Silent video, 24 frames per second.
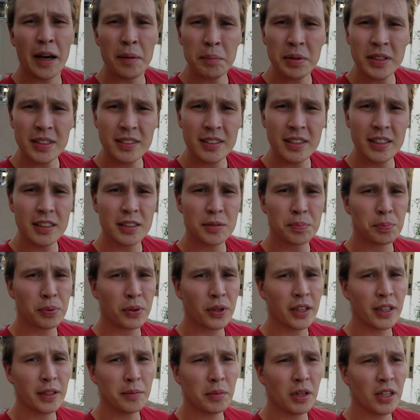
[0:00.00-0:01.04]
embassy is
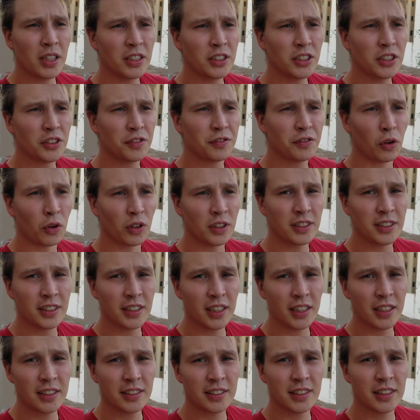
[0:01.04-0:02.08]
pretty much
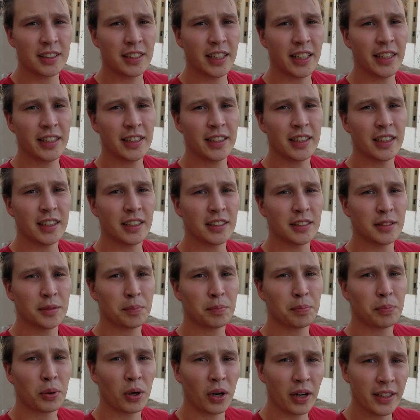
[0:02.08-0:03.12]
forcing us to take this
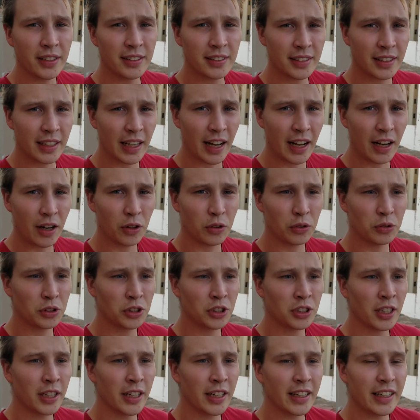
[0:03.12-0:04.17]
price
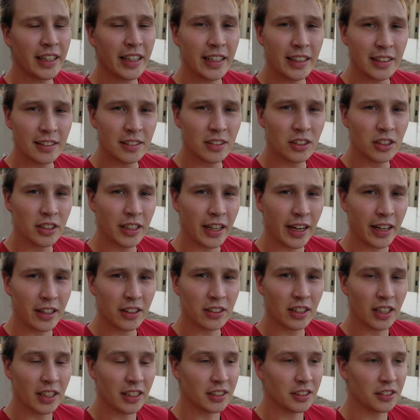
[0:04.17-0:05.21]
gouge Eastern
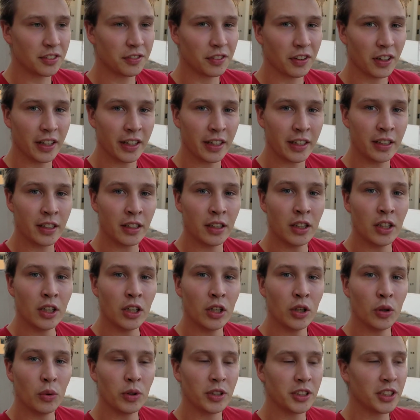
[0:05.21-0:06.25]
Airlines flight,
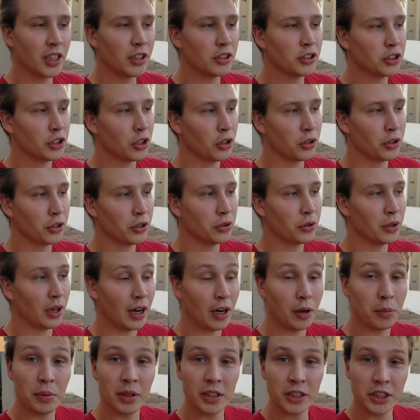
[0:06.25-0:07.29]
which I'll show you
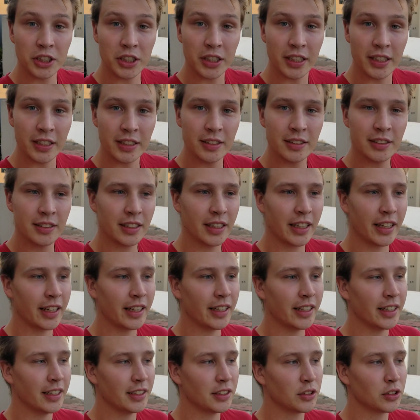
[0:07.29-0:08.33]
how much it is,
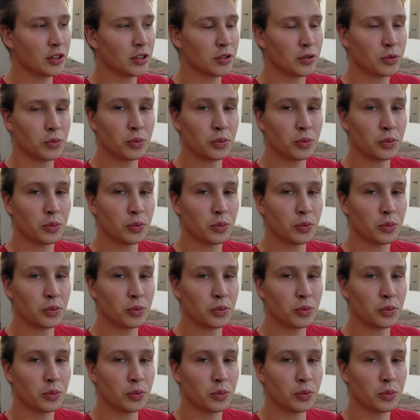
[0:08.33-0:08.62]
and it's